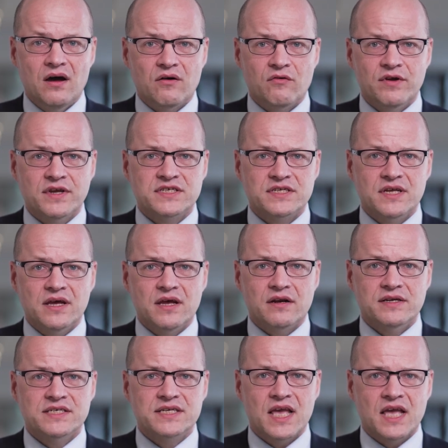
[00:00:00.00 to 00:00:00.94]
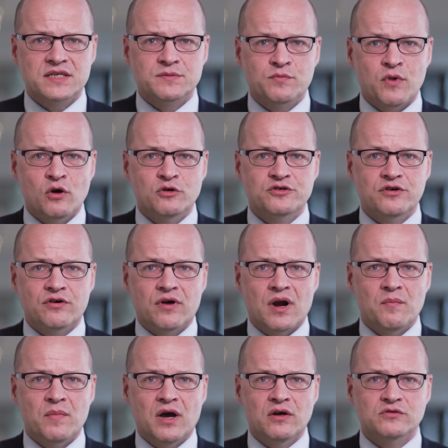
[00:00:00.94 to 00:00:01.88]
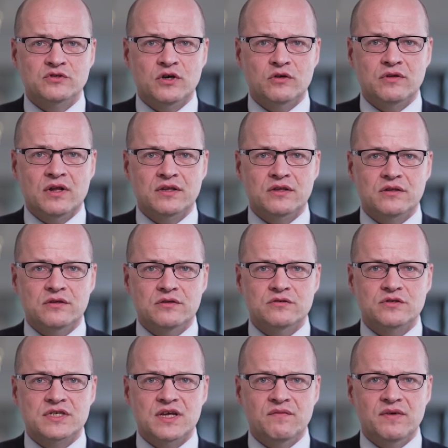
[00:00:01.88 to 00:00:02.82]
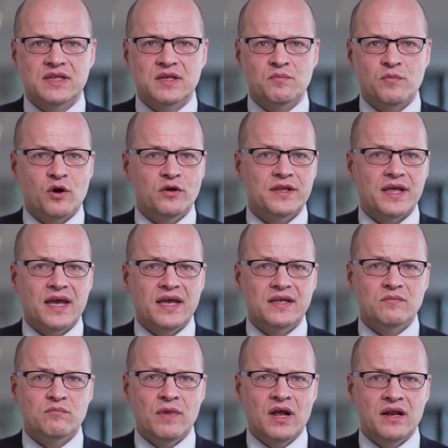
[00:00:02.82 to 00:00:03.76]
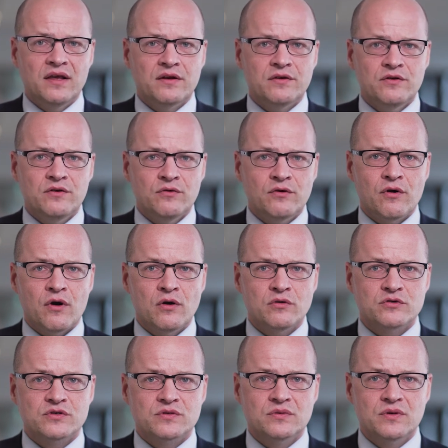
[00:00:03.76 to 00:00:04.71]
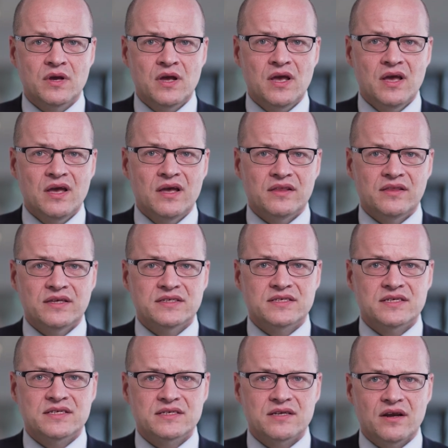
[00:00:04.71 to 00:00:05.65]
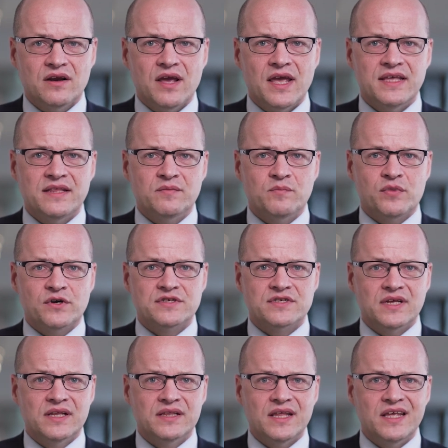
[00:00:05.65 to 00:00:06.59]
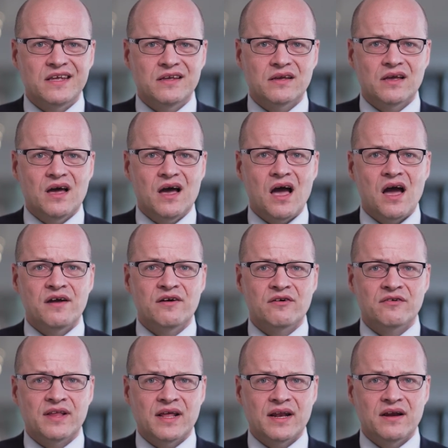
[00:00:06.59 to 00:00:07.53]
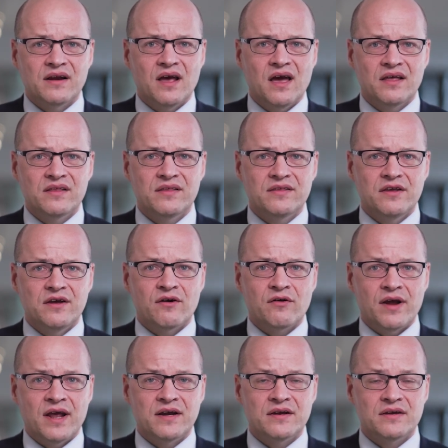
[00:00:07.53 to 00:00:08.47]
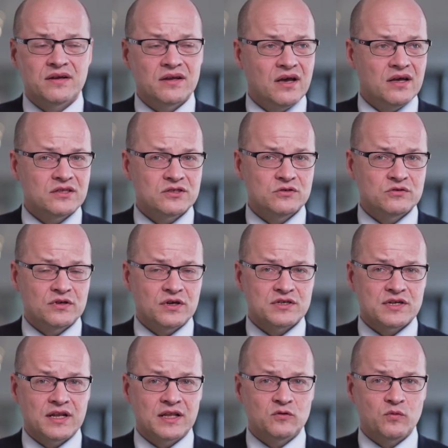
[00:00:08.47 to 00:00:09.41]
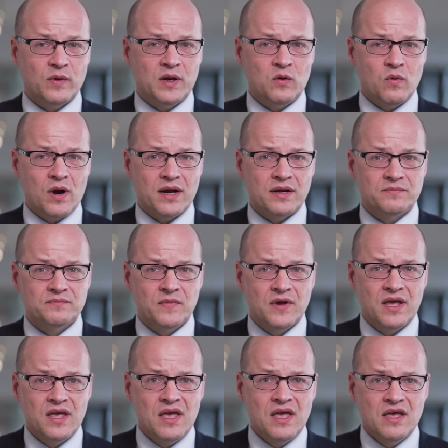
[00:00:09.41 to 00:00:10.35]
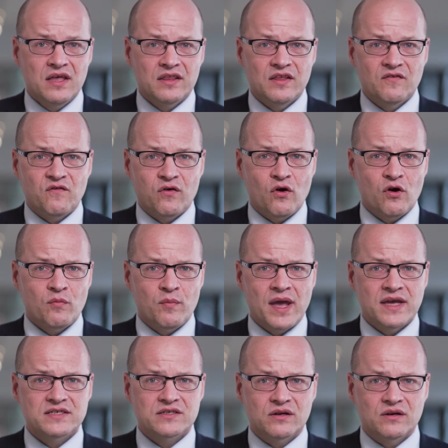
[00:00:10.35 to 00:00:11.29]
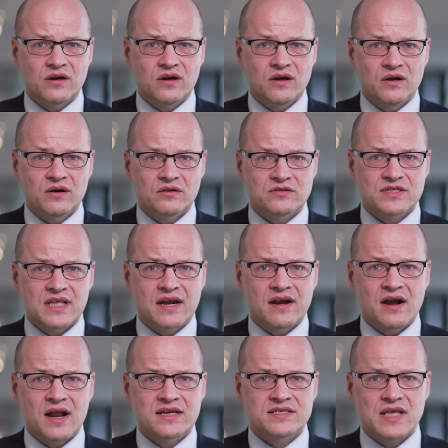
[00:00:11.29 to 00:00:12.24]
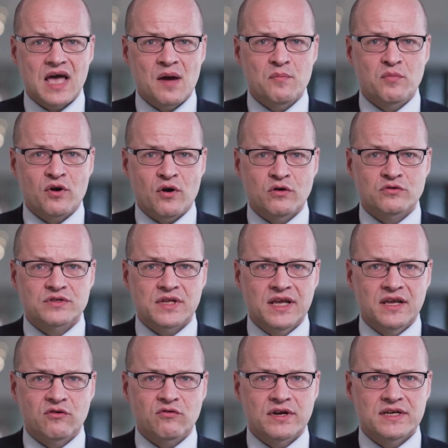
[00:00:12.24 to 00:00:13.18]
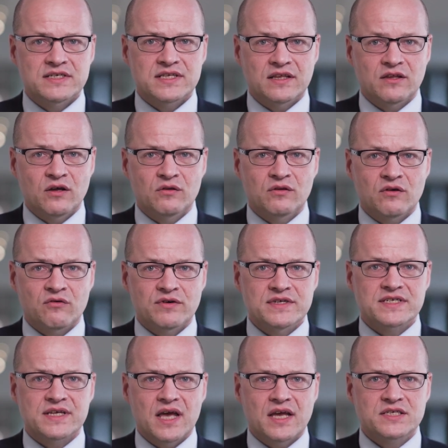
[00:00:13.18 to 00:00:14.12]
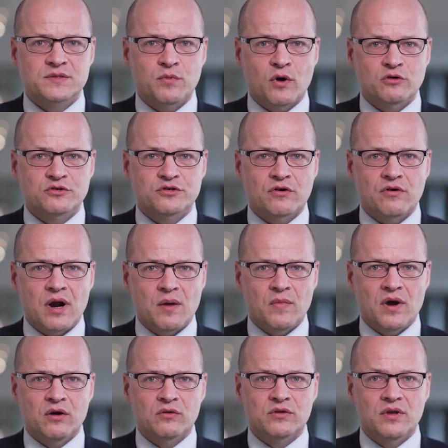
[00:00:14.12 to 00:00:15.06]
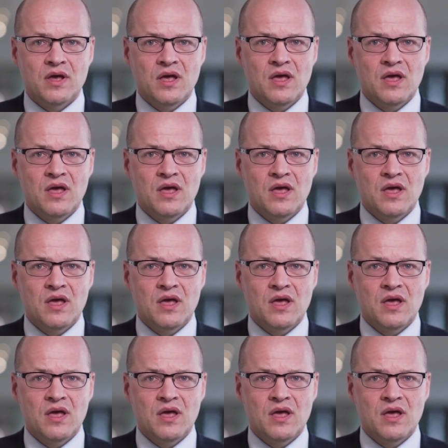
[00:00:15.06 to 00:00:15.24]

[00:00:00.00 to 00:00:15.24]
Risk exposure amount totaled to 70.8 billion euros. This is an 8% higher than year-end 2021. The floor based on standardized approach increased the total risk exposure amount.